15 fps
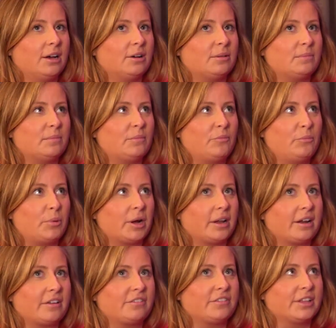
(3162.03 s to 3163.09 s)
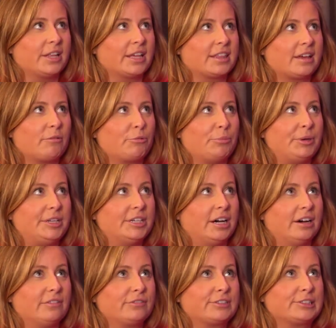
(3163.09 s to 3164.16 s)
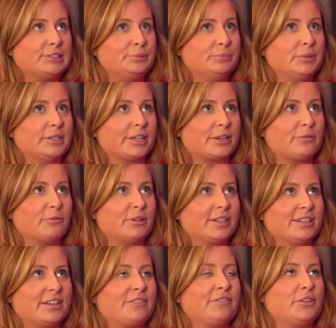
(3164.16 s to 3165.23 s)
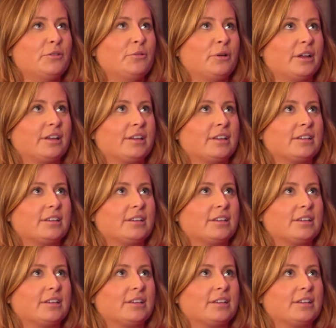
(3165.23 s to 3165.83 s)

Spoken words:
But I feel like that would be tough. 'Cause, like if you're